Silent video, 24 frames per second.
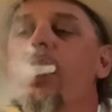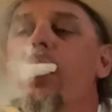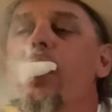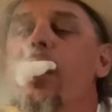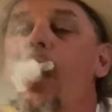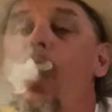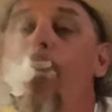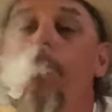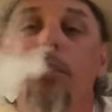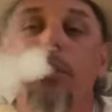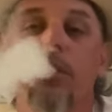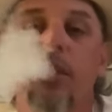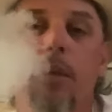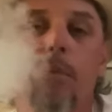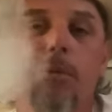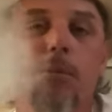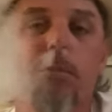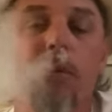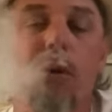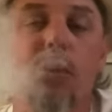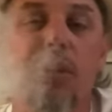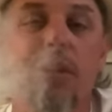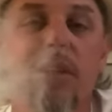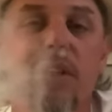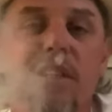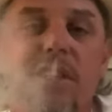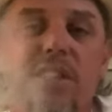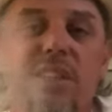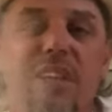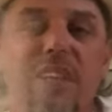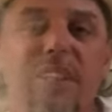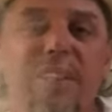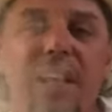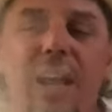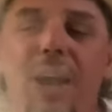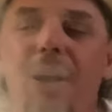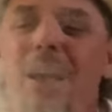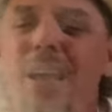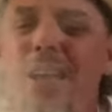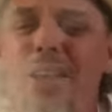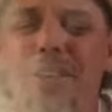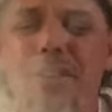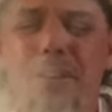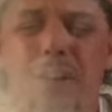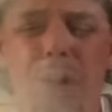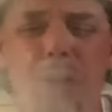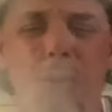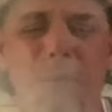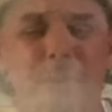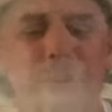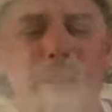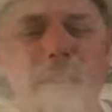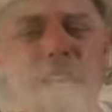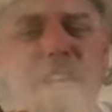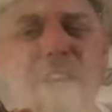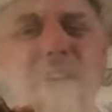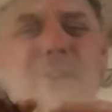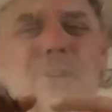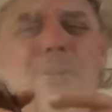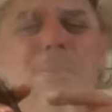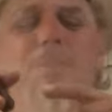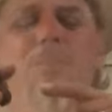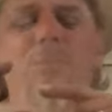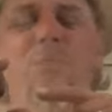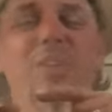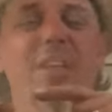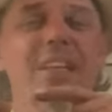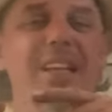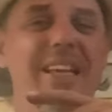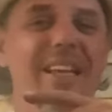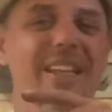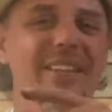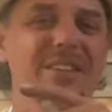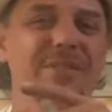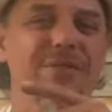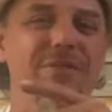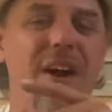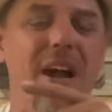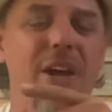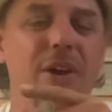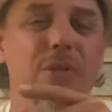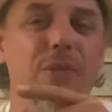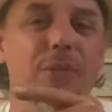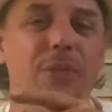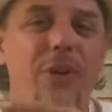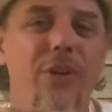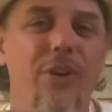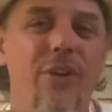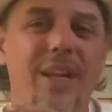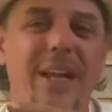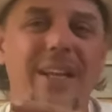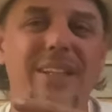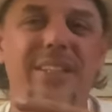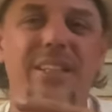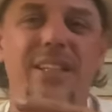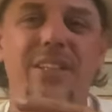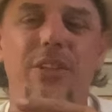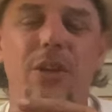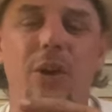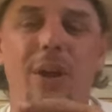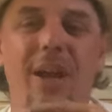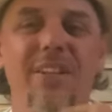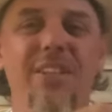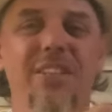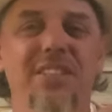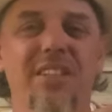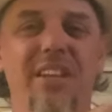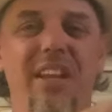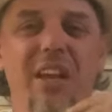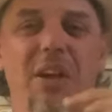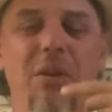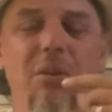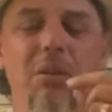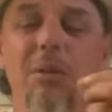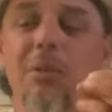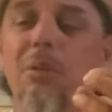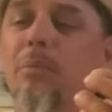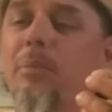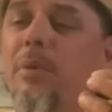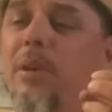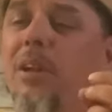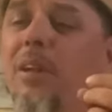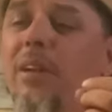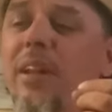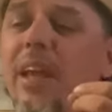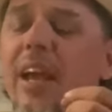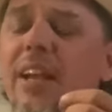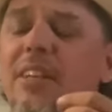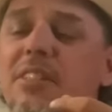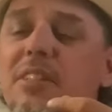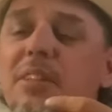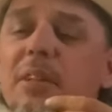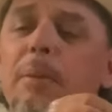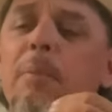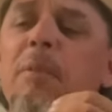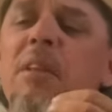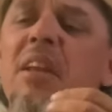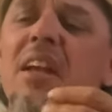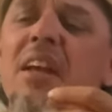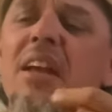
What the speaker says: I'm going to keep smoking this thing down. You know, here in the final third, I did know, I just inhaled a little bit on accident.